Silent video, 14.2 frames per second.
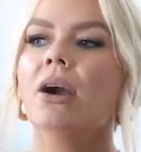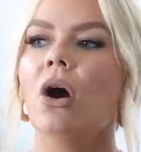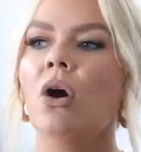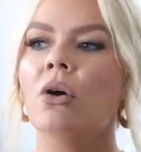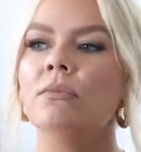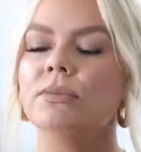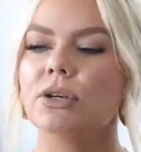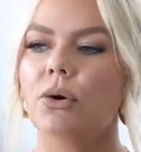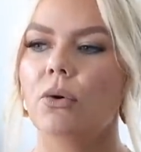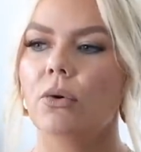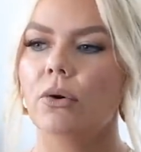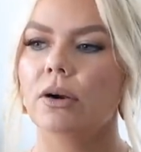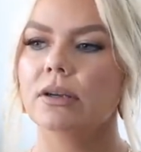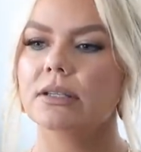home
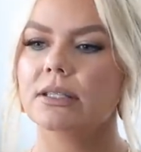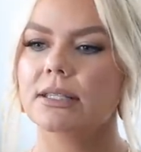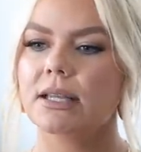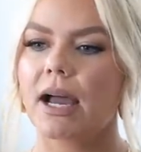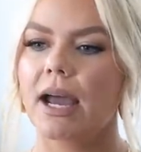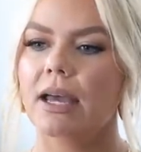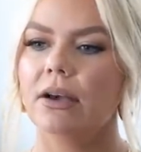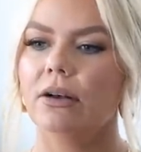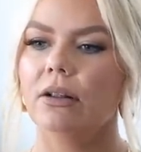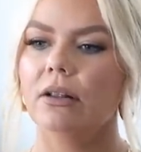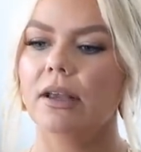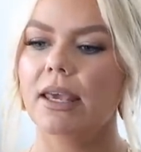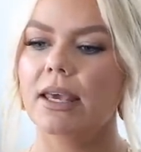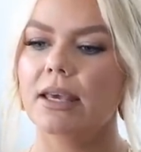decor
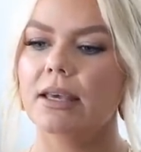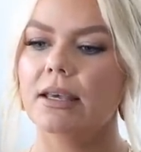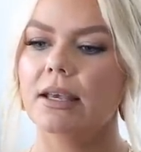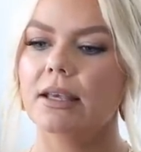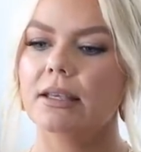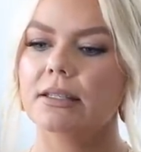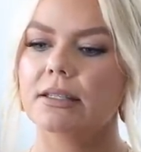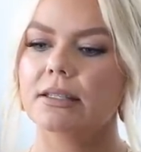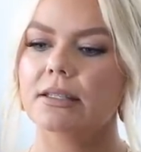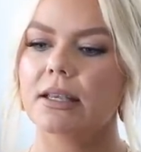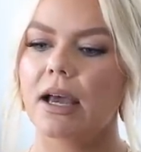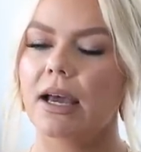style is,